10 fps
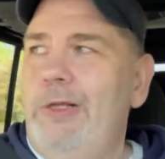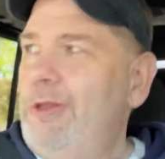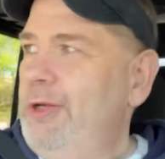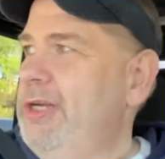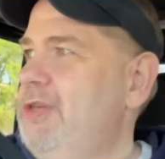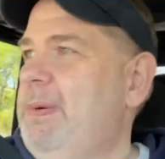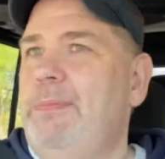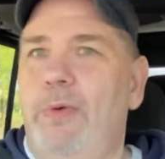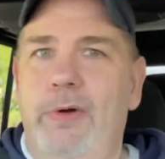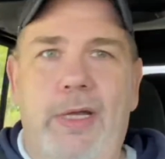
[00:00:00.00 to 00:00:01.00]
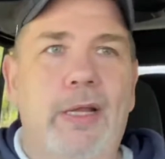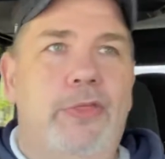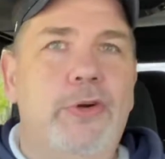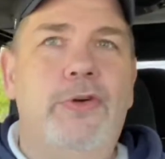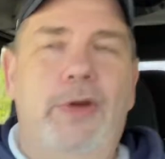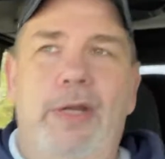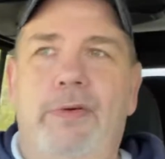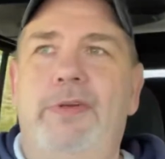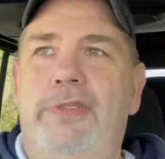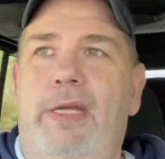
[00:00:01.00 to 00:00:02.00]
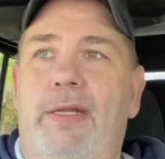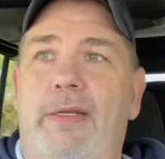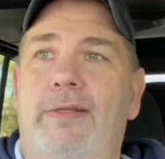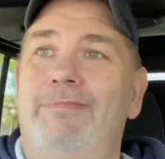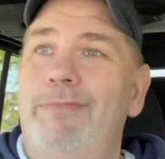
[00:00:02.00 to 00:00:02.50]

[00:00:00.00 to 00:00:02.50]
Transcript: look at your paperwork. Can a third grader understand it?